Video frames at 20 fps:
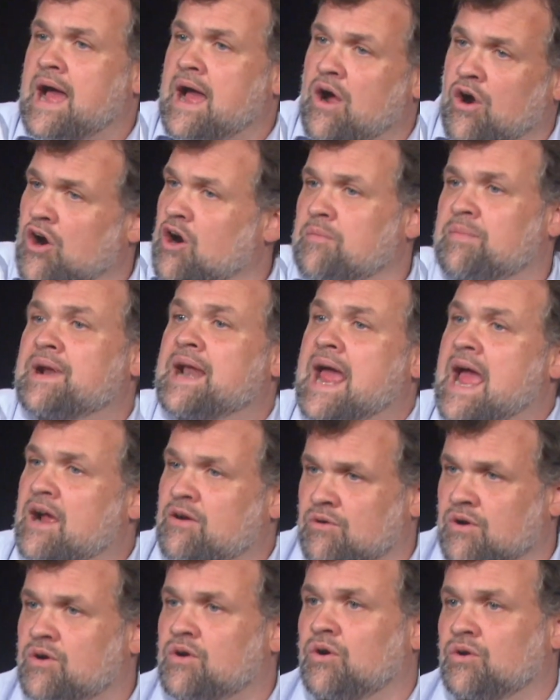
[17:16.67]
urban
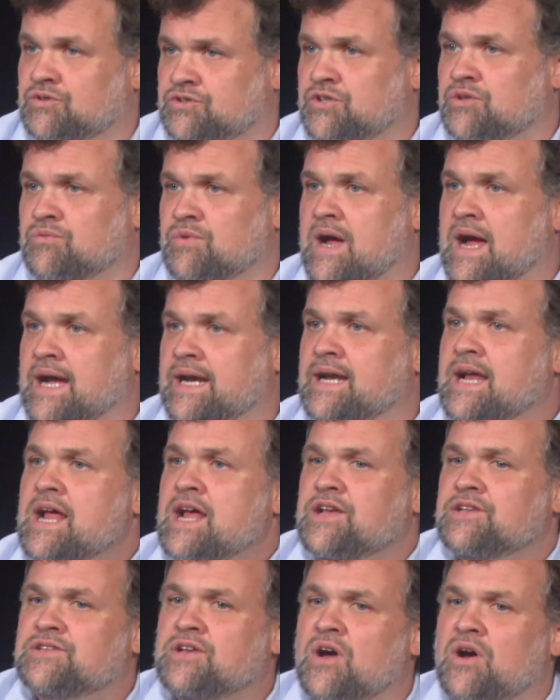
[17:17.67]
agriculture, right?
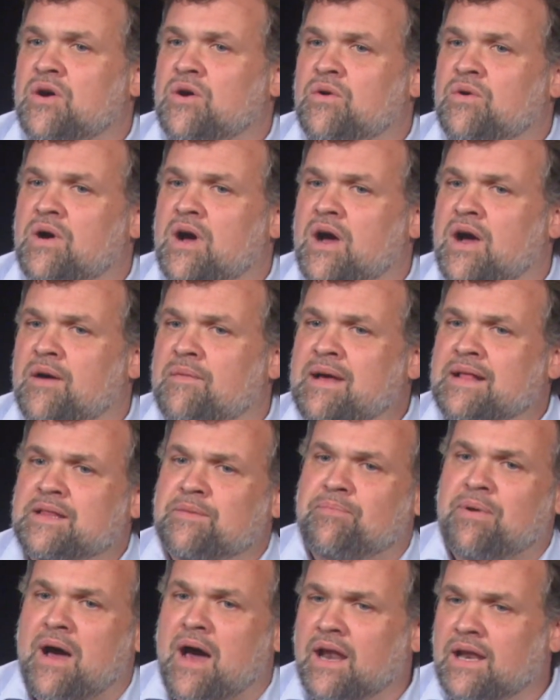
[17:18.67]
So at the
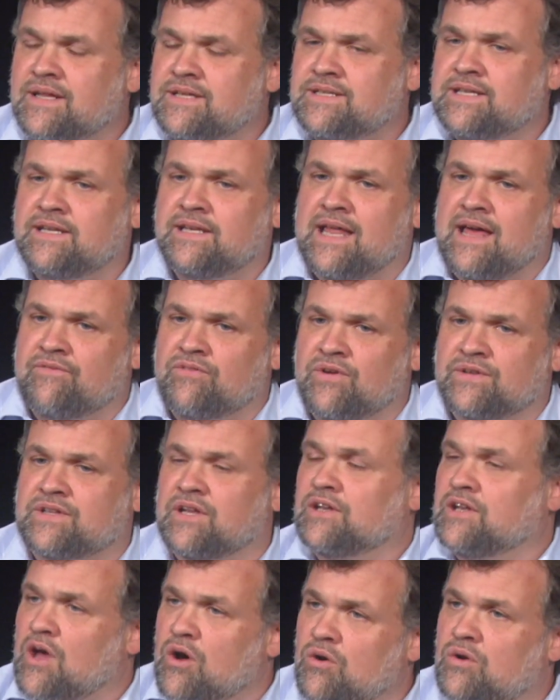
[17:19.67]
policy level, at
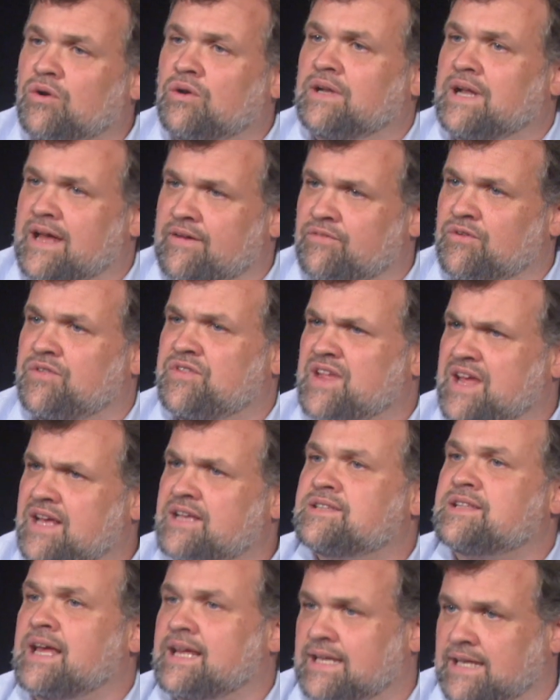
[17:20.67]
the local level,
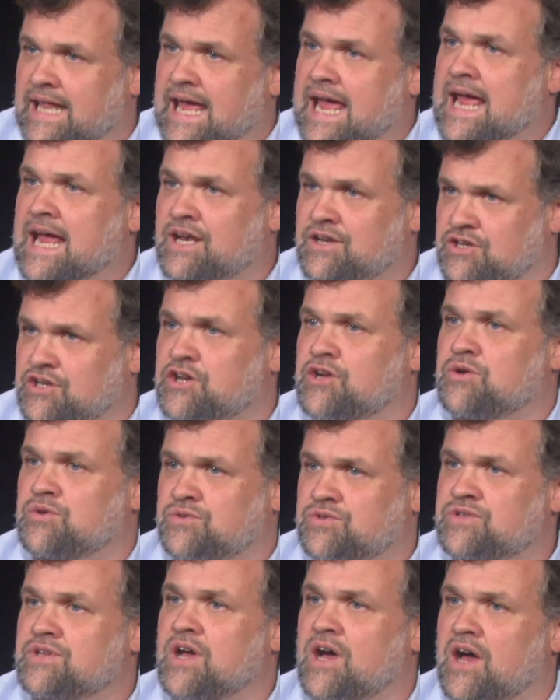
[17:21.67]
things like land
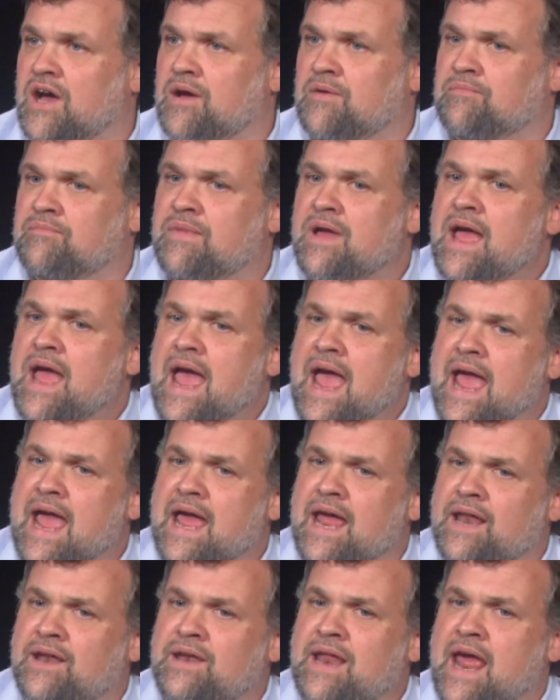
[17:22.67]
use
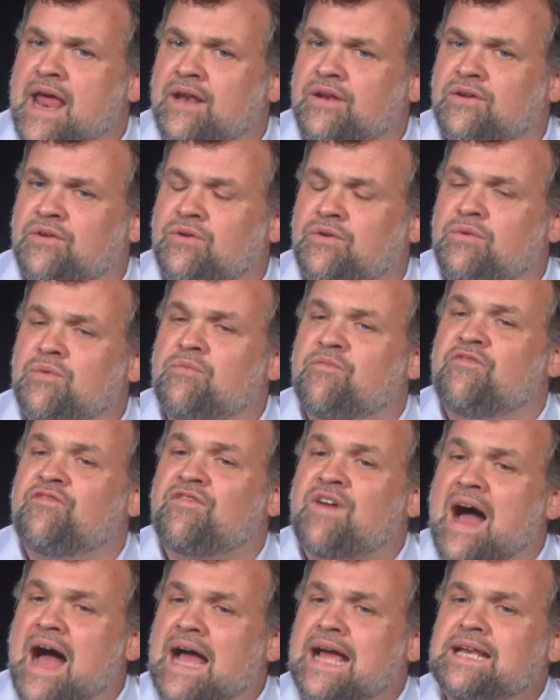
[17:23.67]
and
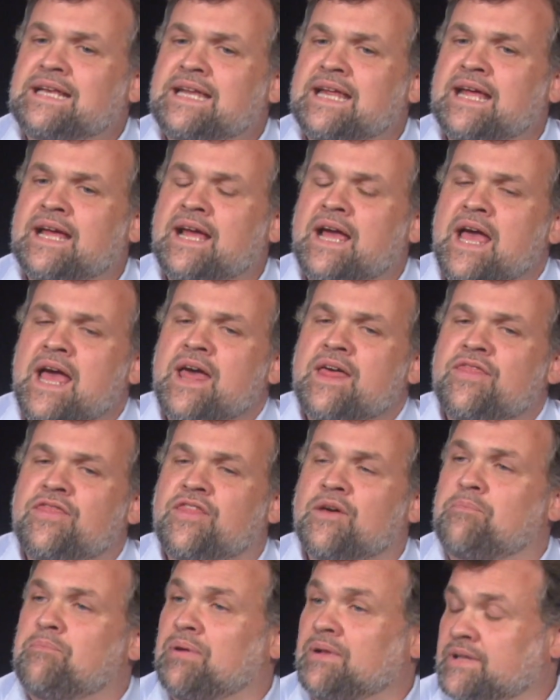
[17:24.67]
finding
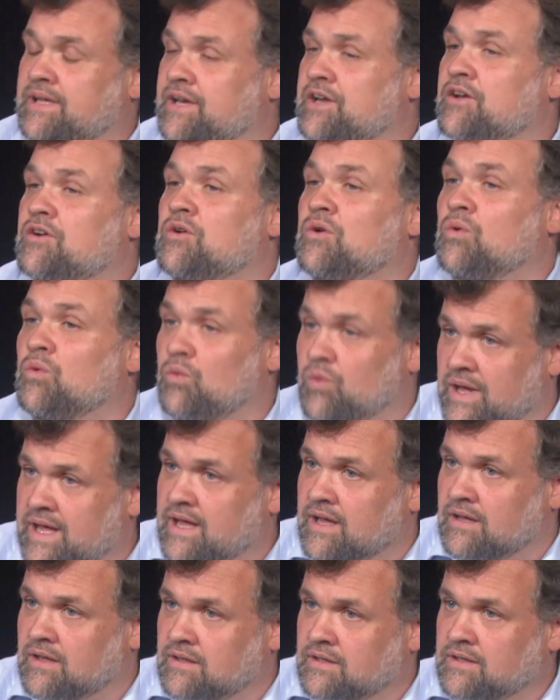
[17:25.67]
the political
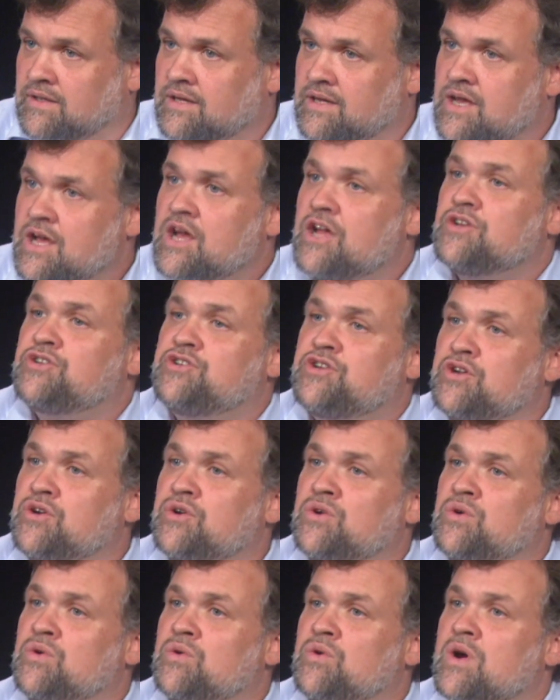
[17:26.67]
will
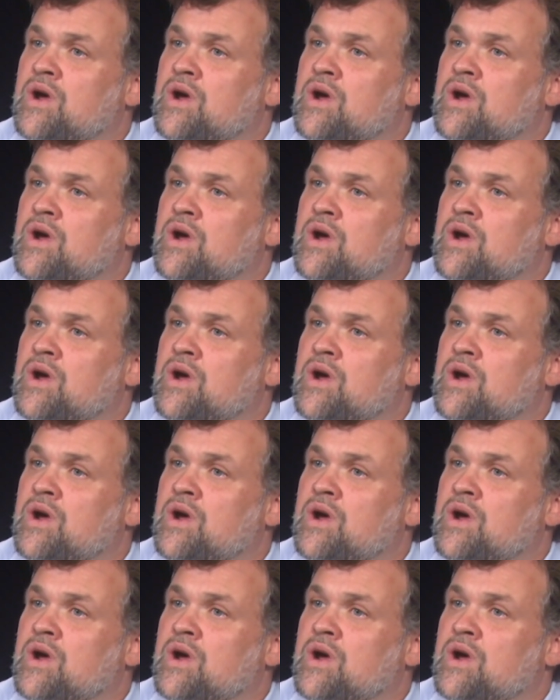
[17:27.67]
to